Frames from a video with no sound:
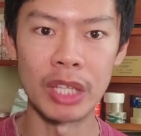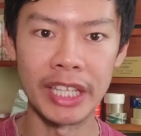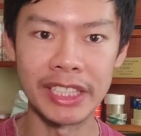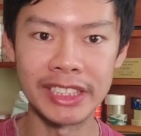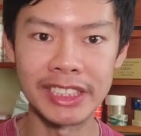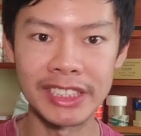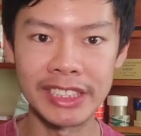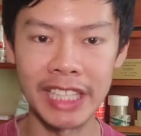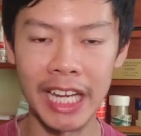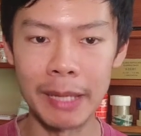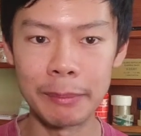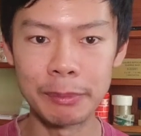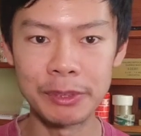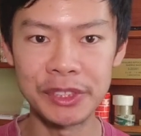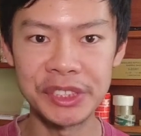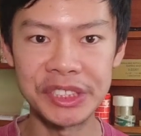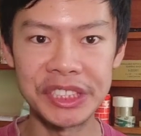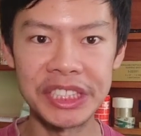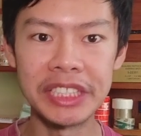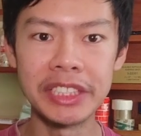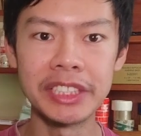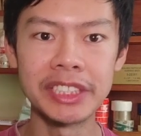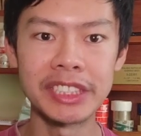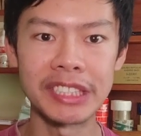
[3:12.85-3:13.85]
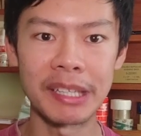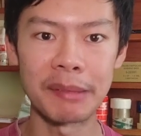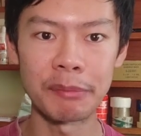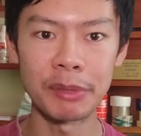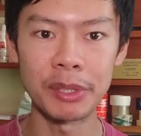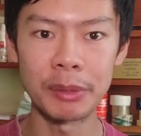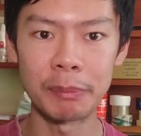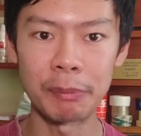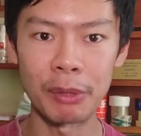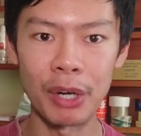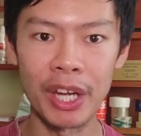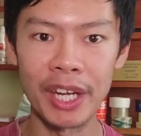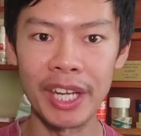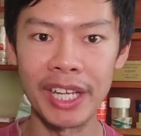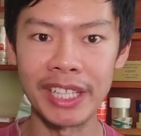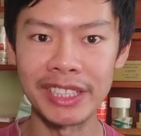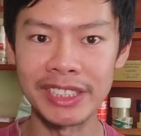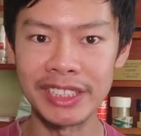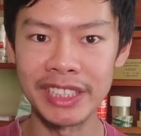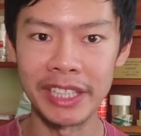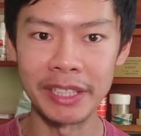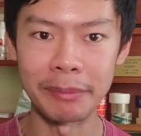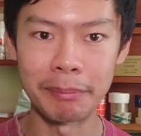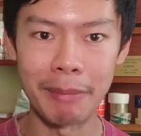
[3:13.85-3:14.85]
Like, I've seen some of the
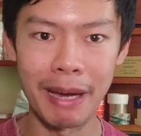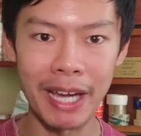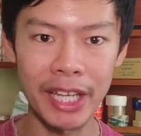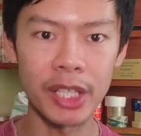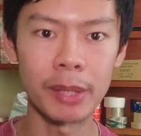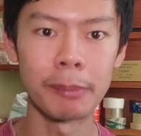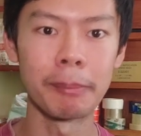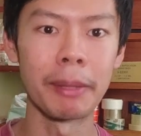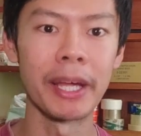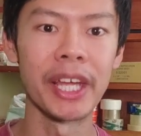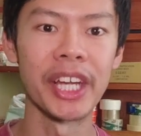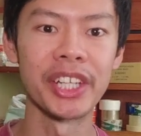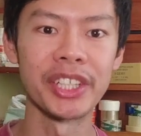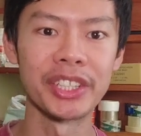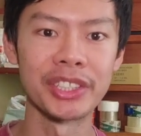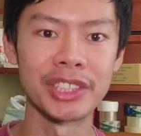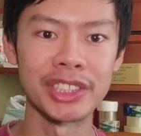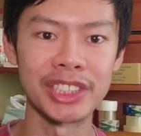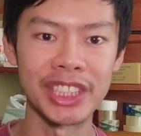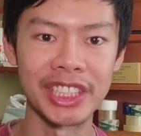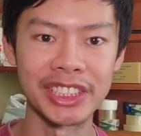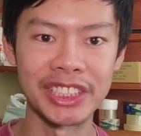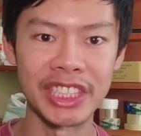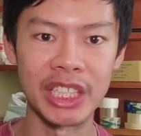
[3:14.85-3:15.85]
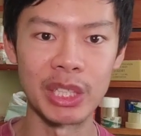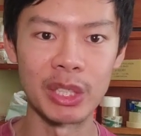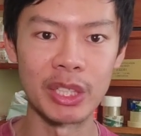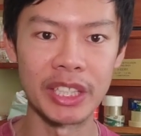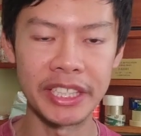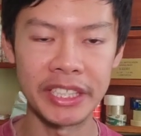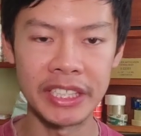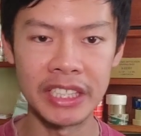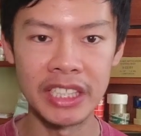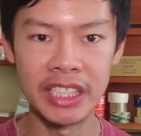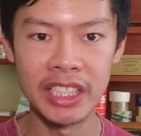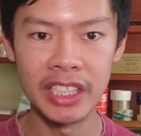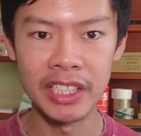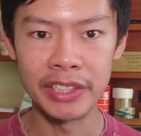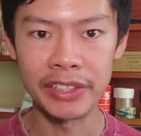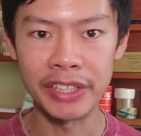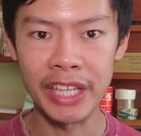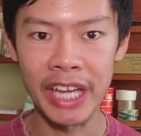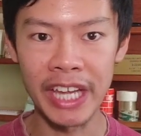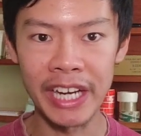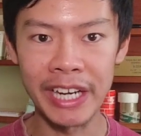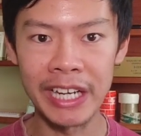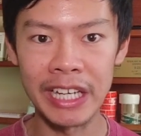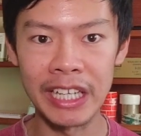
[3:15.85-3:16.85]
products that my competitors are selling
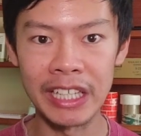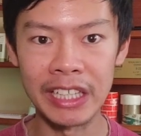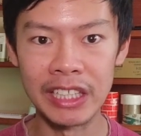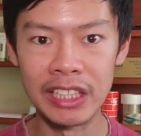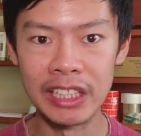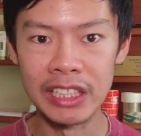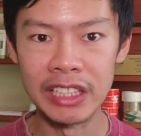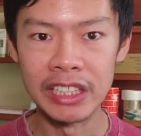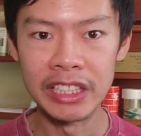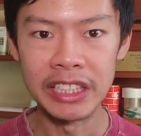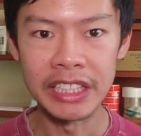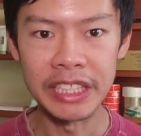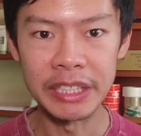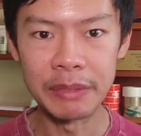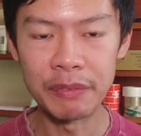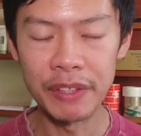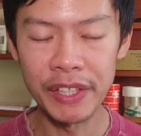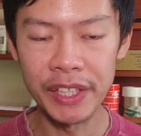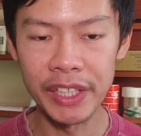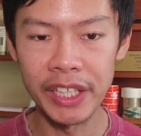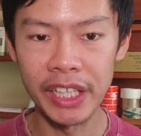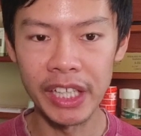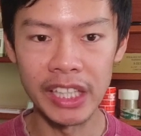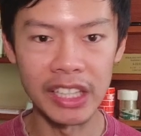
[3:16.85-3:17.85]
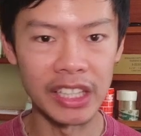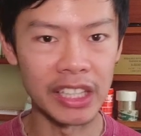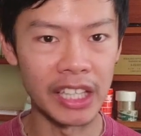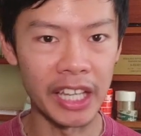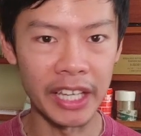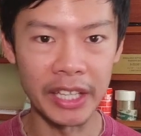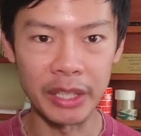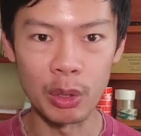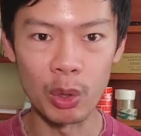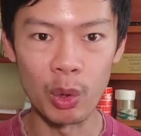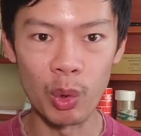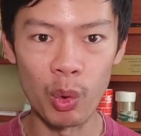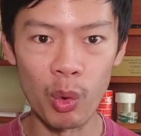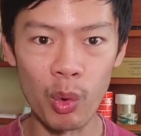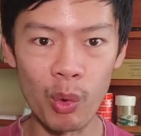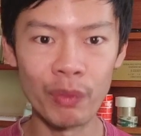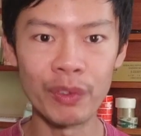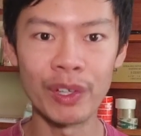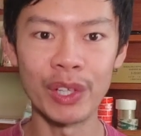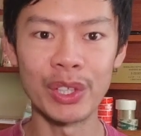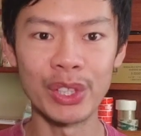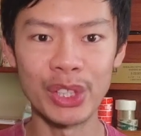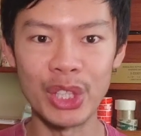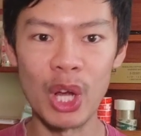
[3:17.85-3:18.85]
that are even like
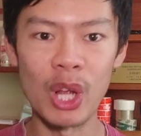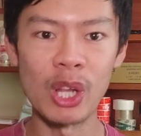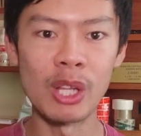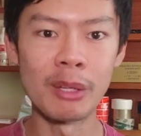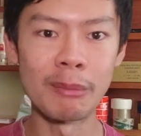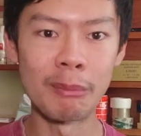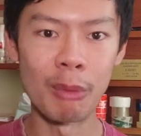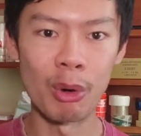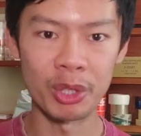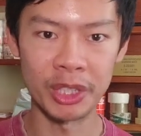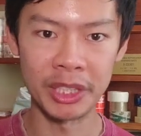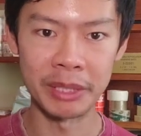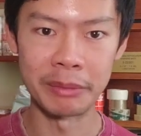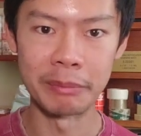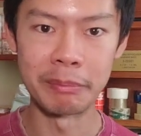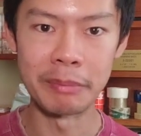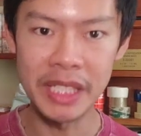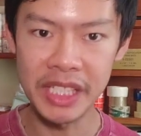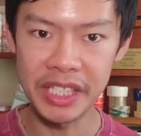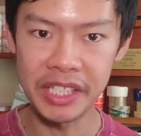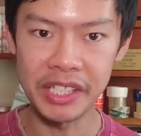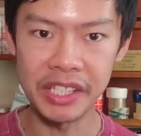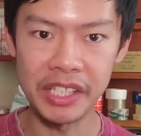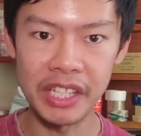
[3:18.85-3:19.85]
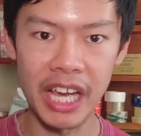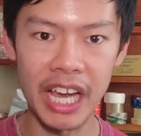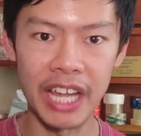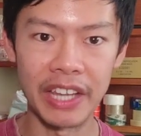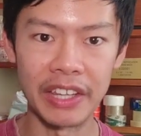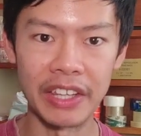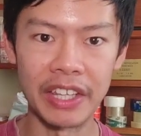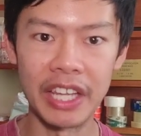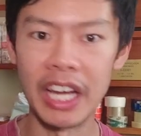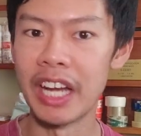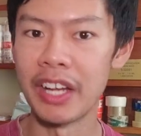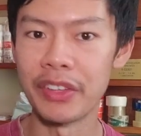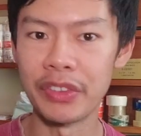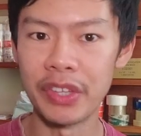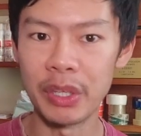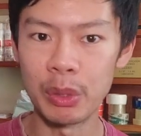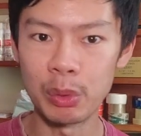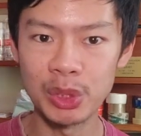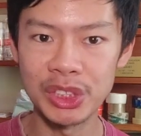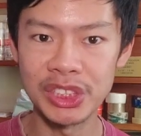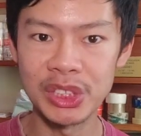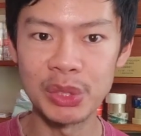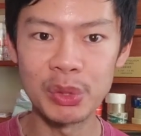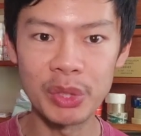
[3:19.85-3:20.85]
over $1 more than me, and
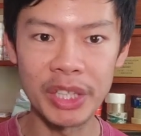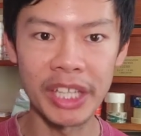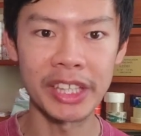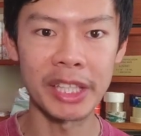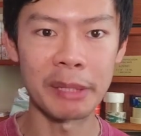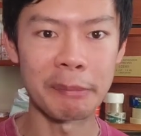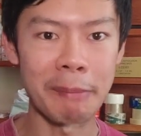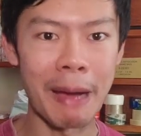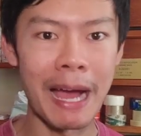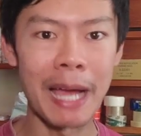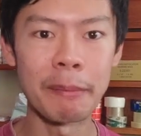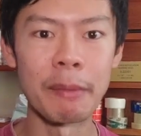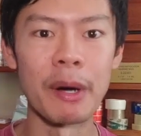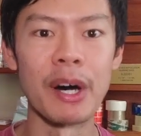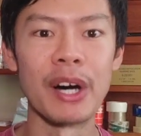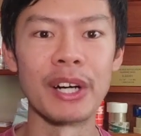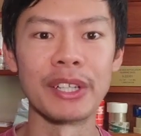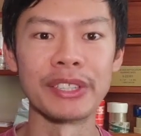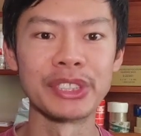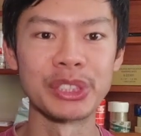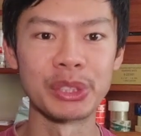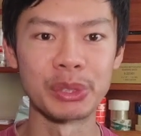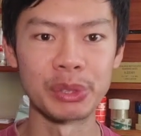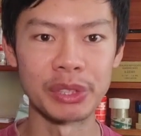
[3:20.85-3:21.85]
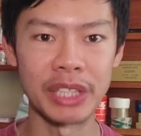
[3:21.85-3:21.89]
they will still get the buy box.